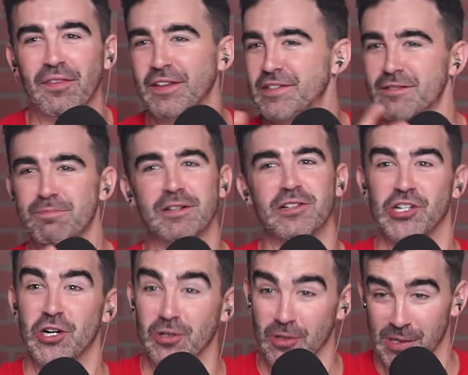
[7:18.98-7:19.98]
Right, this has been a
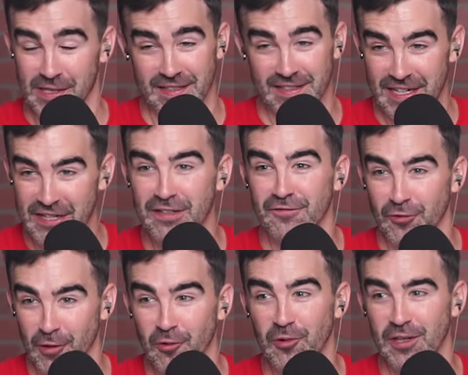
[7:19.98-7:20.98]
joke organization
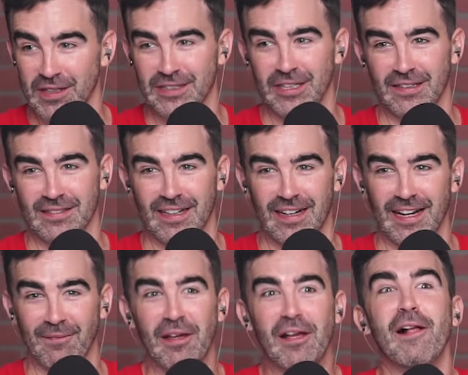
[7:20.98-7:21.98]
for a really long
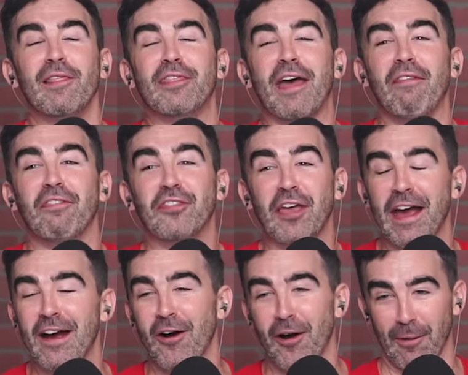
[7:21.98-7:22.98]
time. That
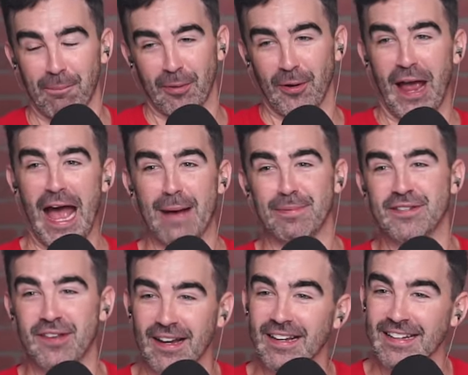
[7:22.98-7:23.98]
they are perhaps
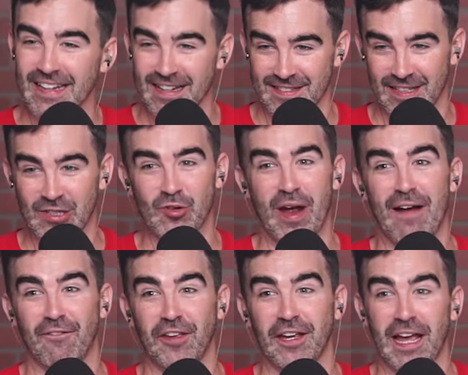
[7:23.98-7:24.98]
second-guessing
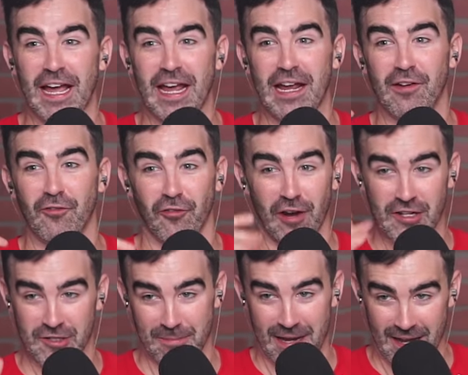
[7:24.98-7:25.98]
drafting a
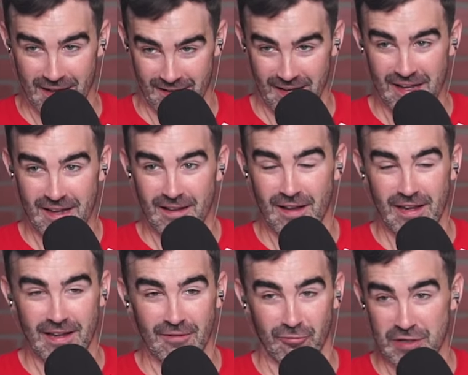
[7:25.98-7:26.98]
Frenchman,
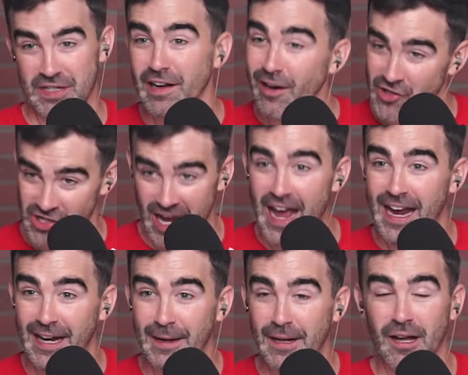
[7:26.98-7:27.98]
Reese
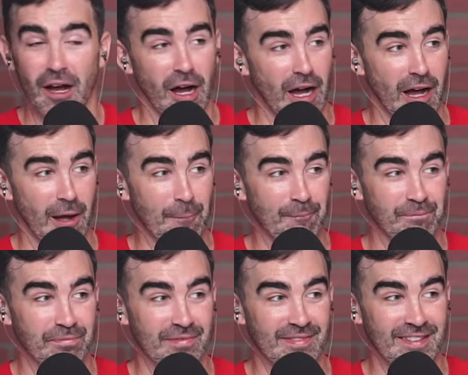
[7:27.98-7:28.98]
Hachet,
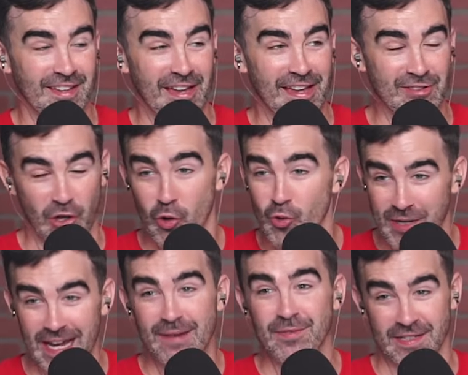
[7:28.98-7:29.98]
2
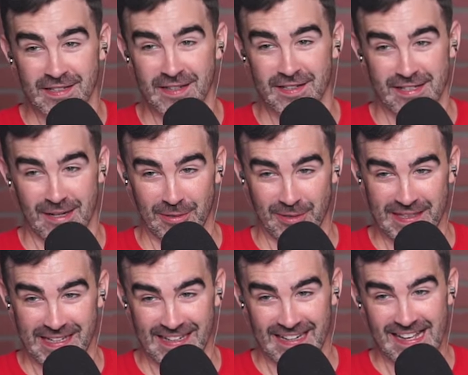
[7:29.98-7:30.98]
games into the summer
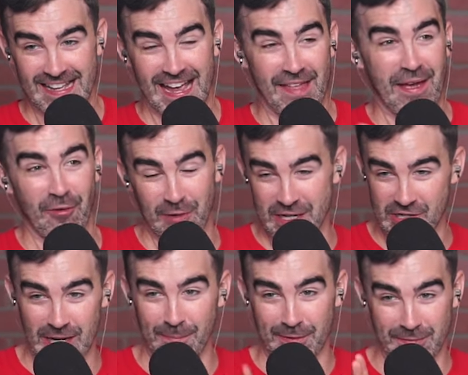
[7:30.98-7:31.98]
league, and that Reed
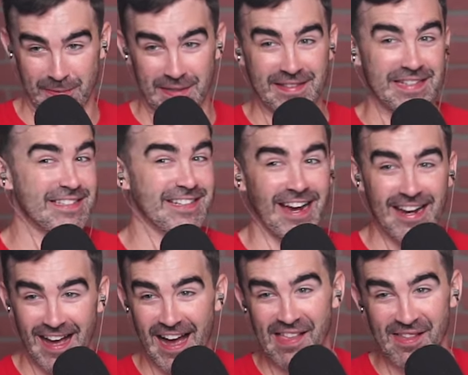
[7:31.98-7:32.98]
Sheppard is putting these
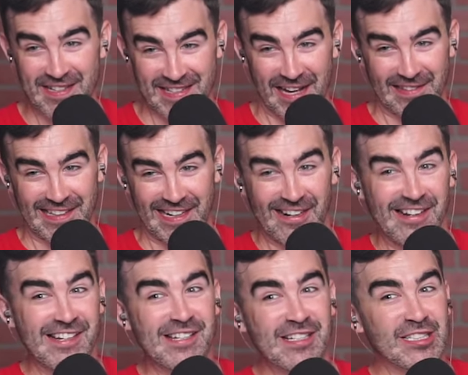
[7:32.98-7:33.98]
kind of highlights out there
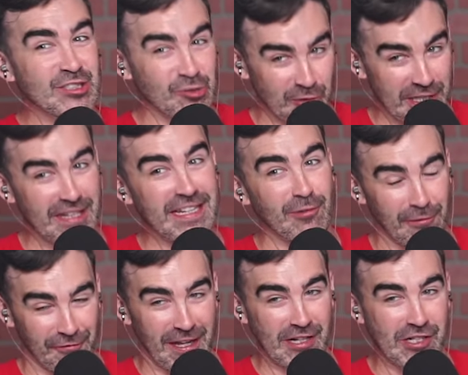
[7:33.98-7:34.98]
is really a
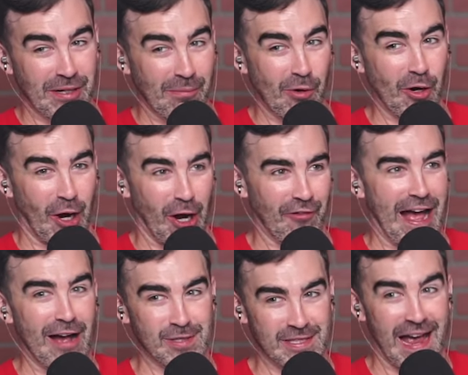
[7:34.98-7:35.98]
reflection more of
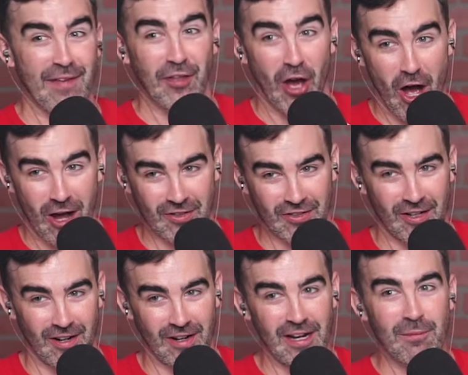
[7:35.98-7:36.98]
how sad the Hawks
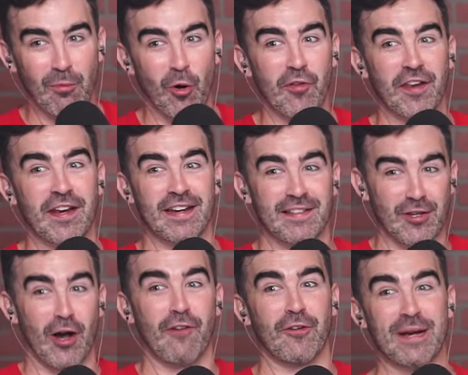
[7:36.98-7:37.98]
are more than it is
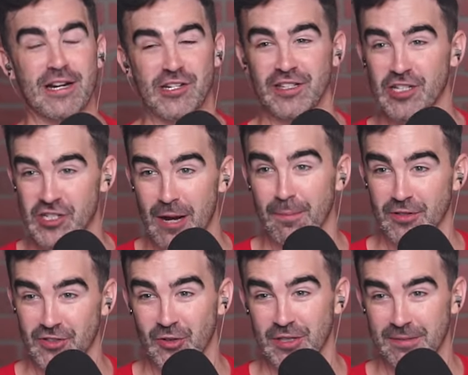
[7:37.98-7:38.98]
confirmation that
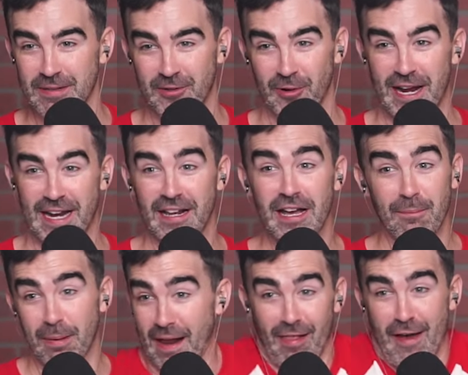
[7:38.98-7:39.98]
Sheppard's going to be great.
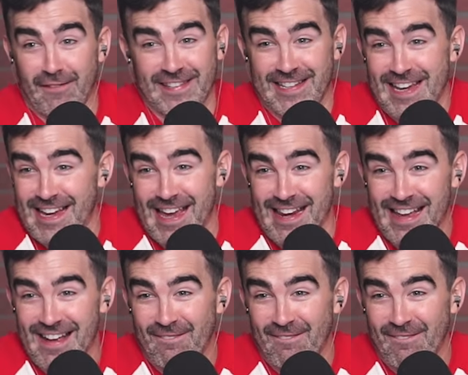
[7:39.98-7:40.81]
But I love seeing it,